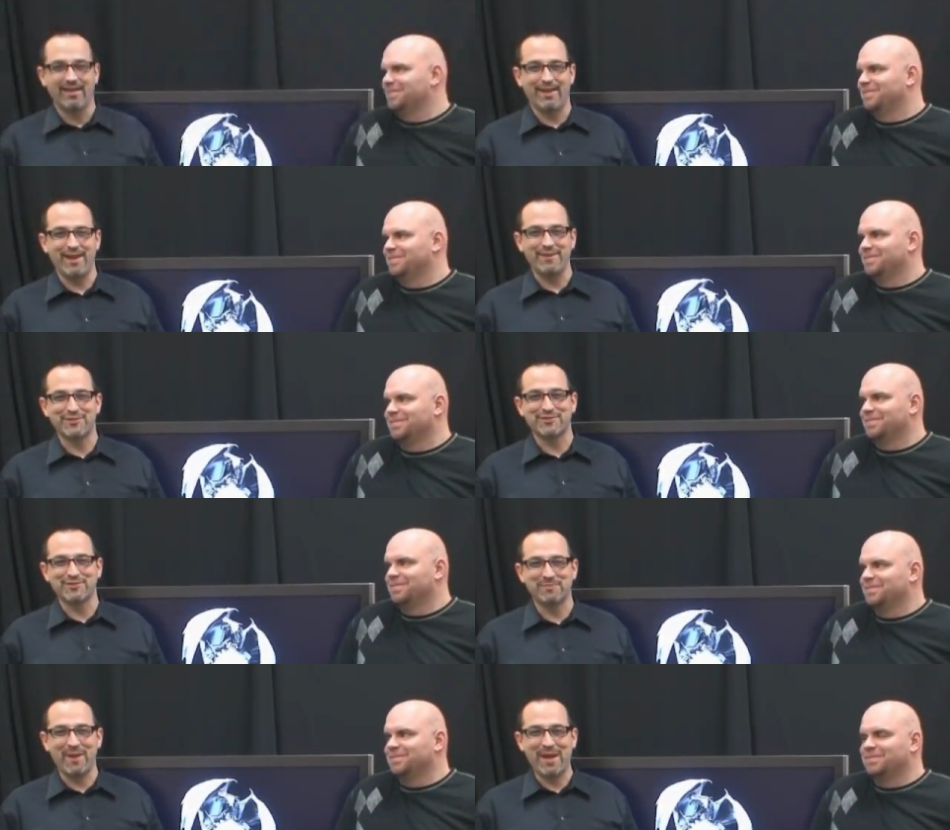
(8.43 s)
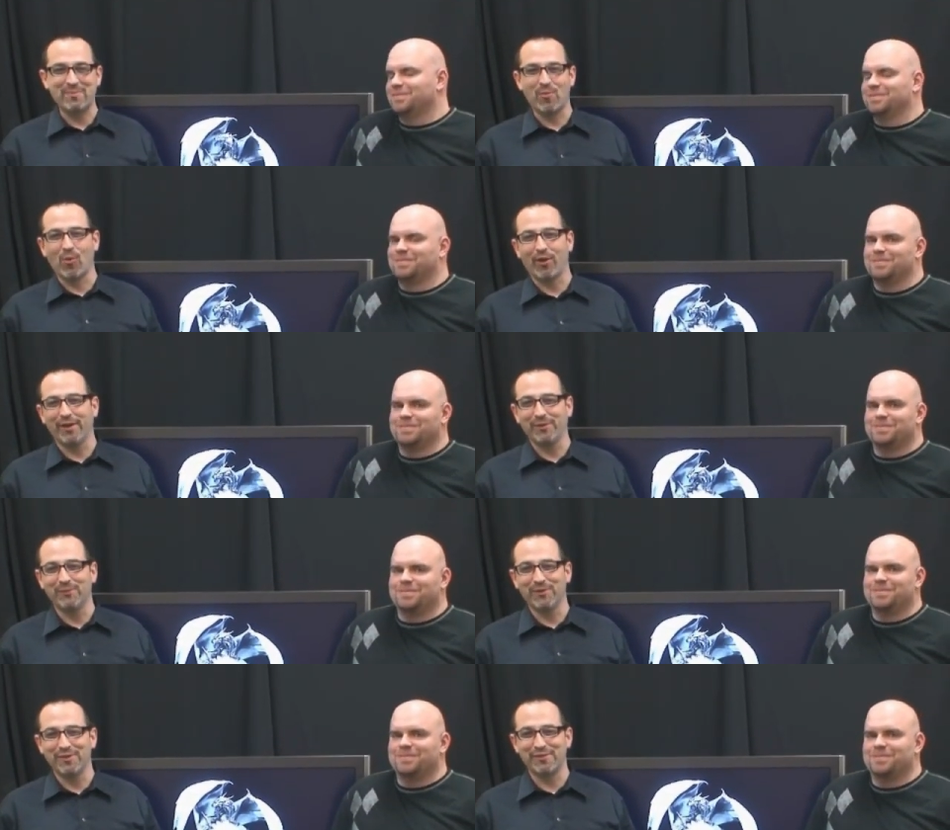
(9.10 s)
Speaker 1: Hey, this is Pat
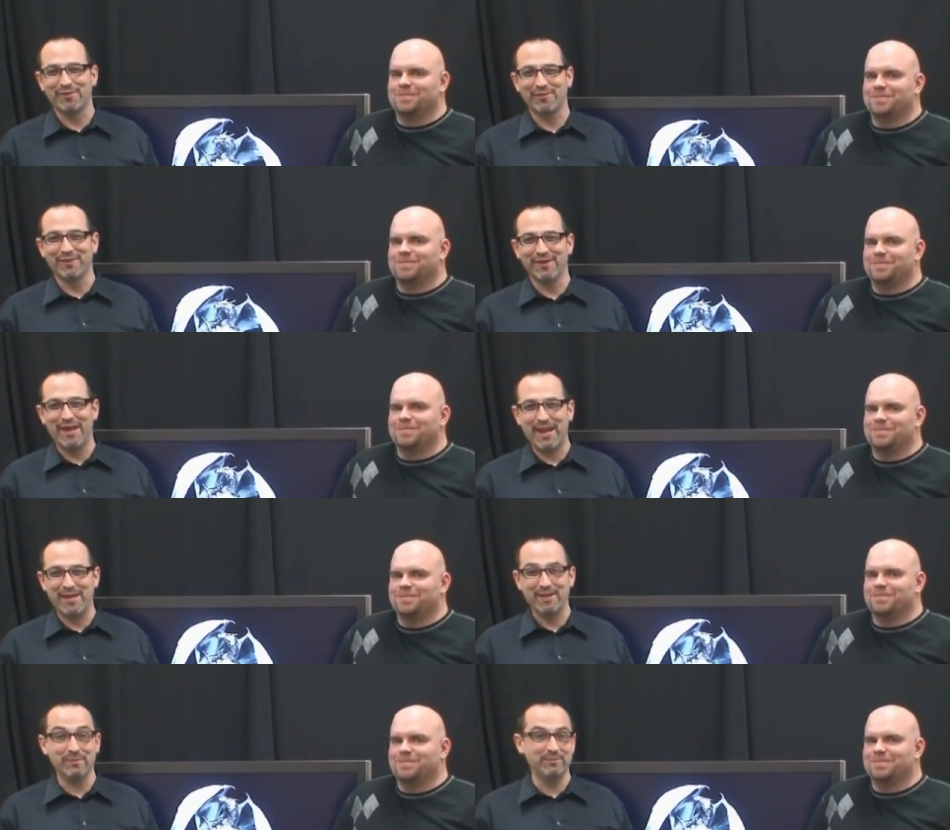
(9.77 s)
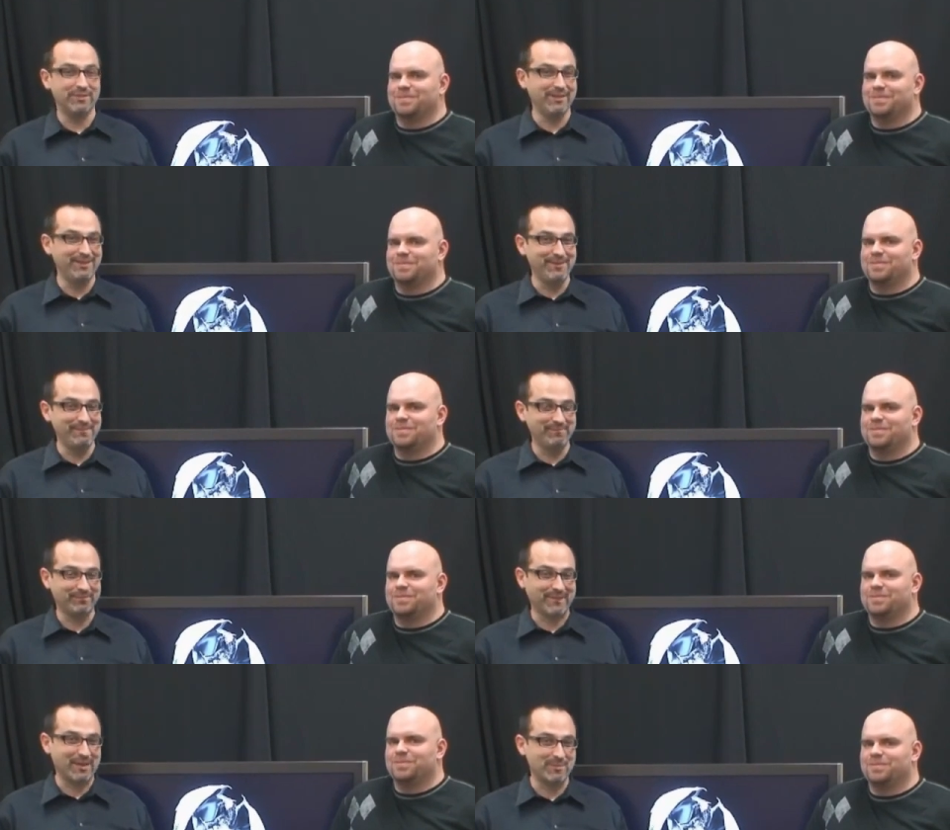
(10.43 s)
Moorhead with AMD,
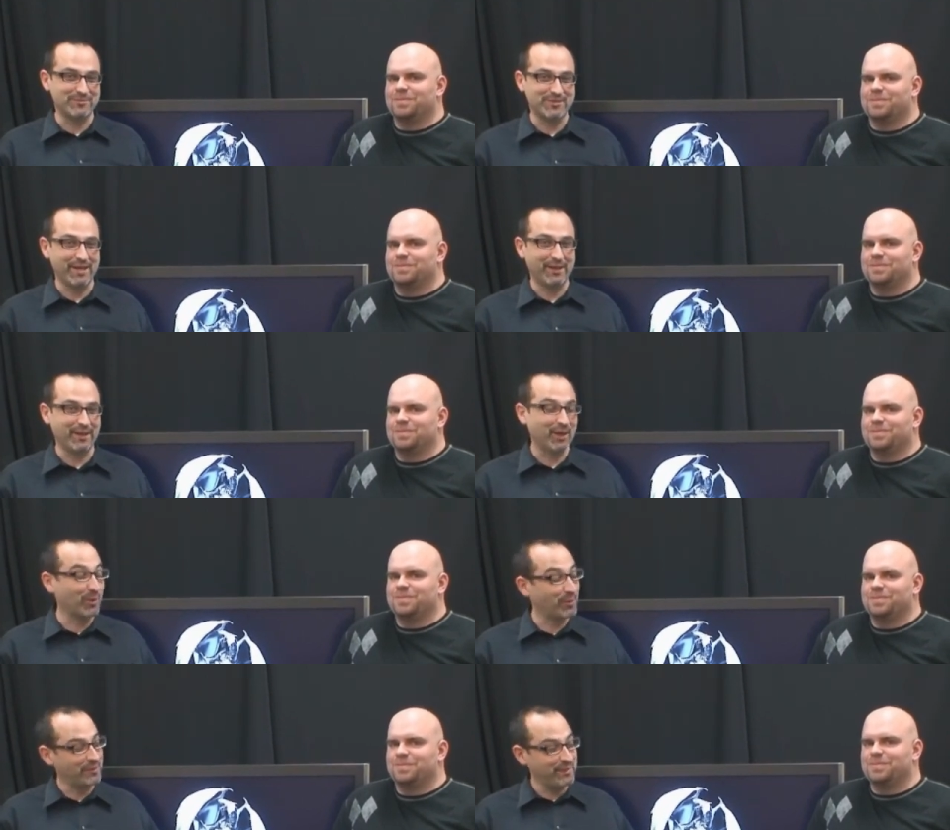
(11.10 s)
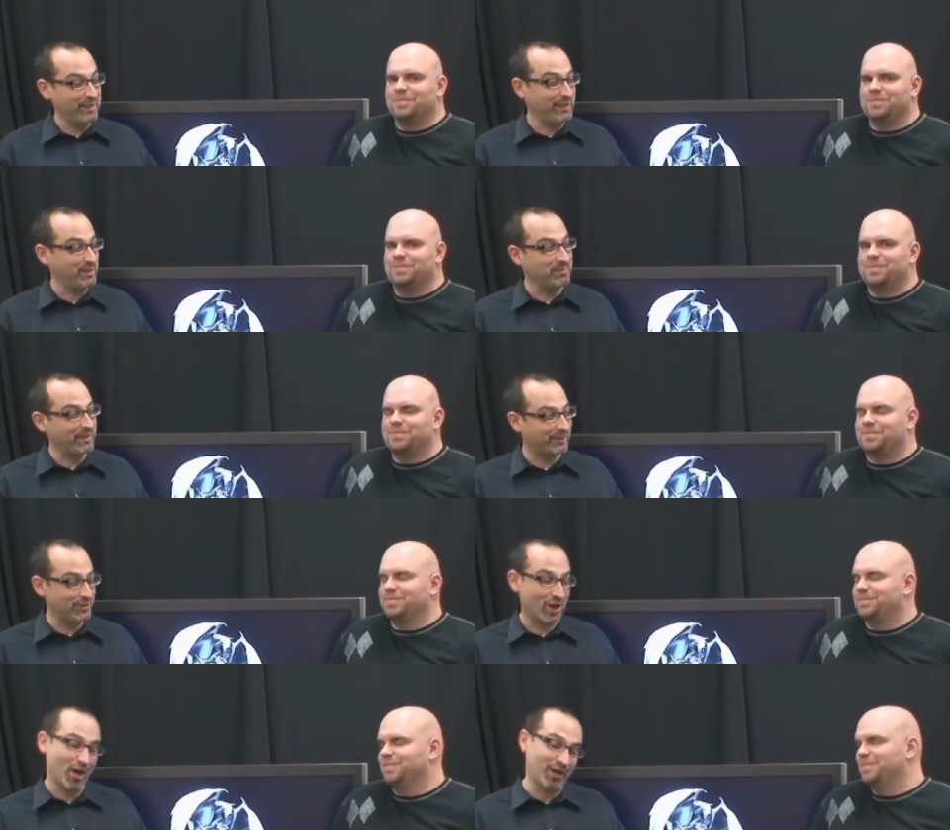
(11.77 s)
and I'm standing here with Ian
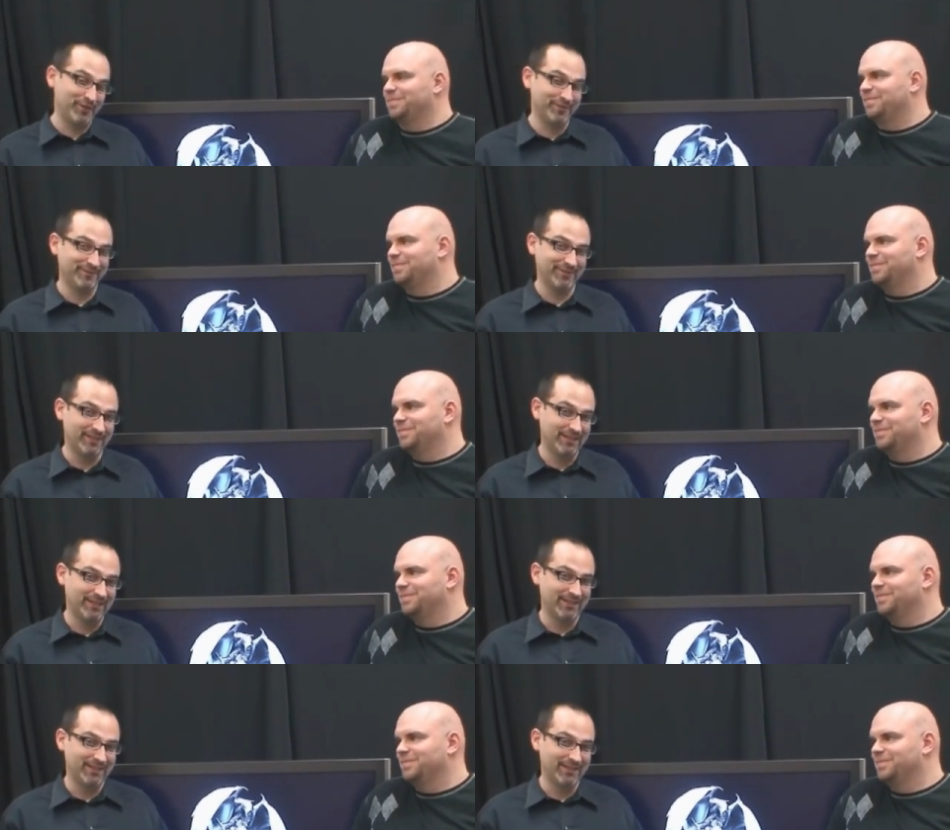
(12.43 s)
McNaughton,